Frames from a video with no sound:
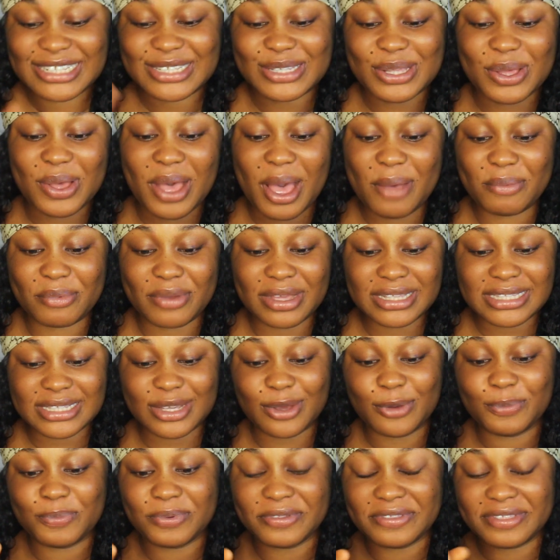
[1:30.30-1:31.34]
so I'm going
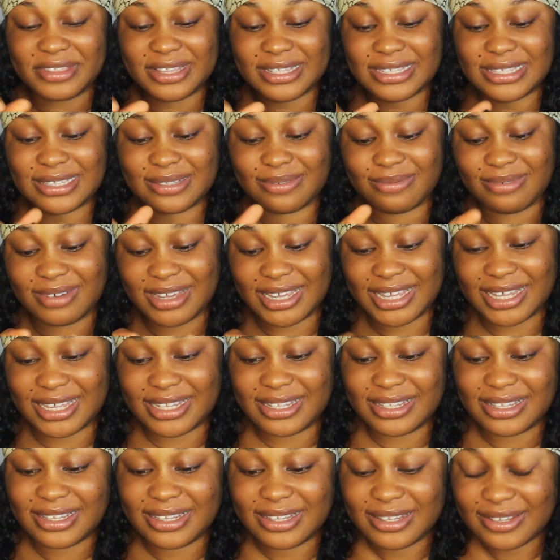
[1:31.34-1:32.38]
to open this
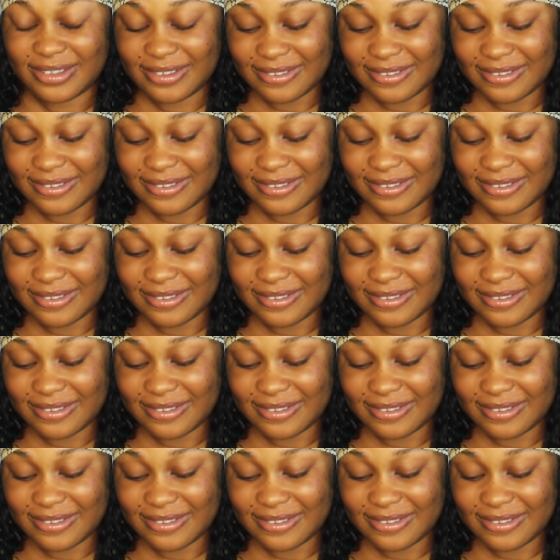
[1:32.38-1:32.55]
one.